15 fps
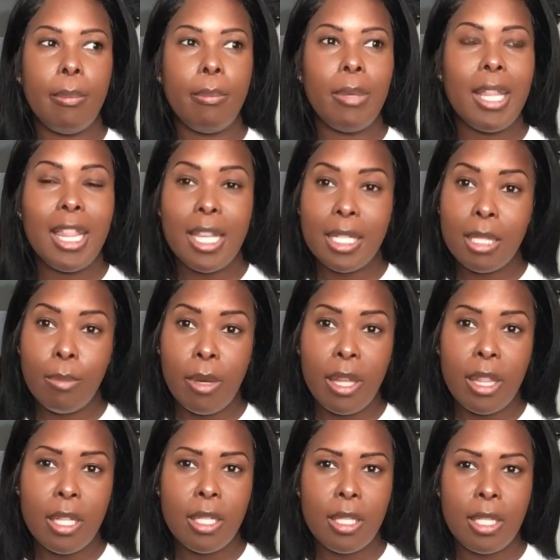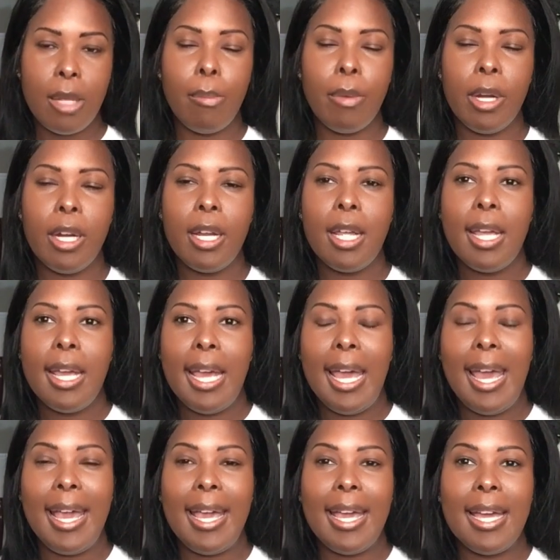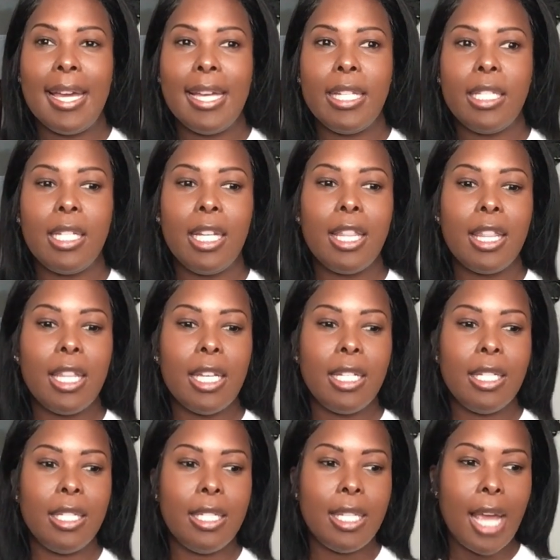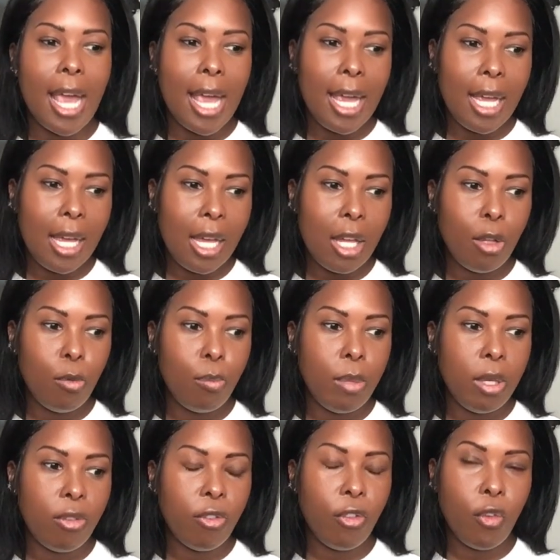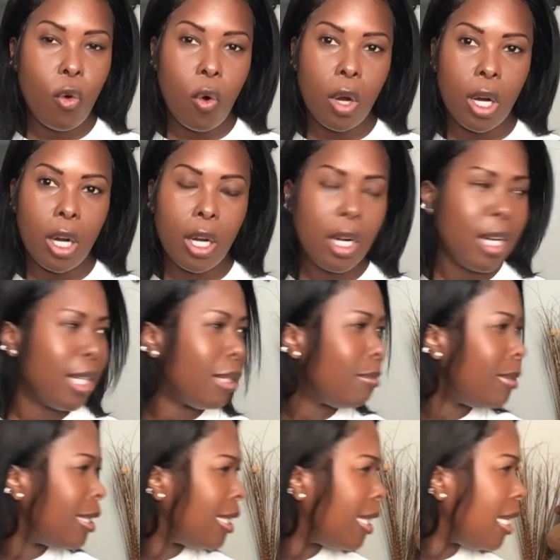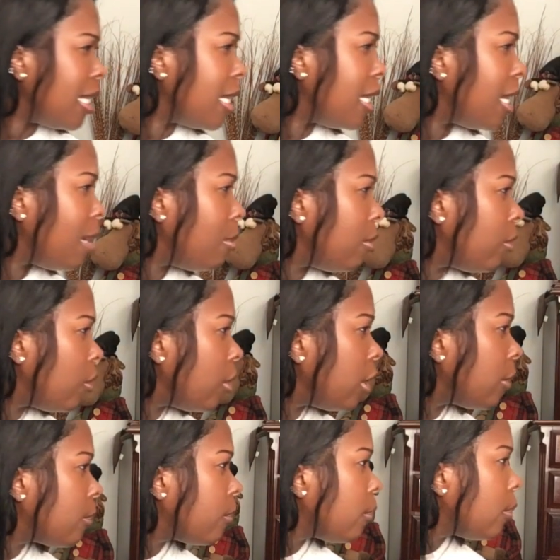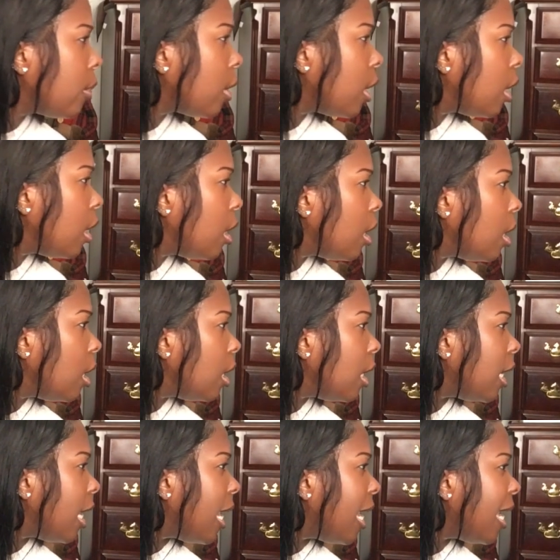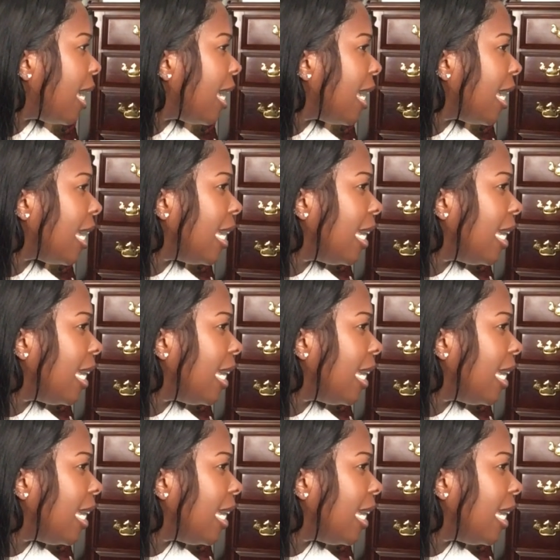this month in December. And the day before, let me see, the day before. Uh,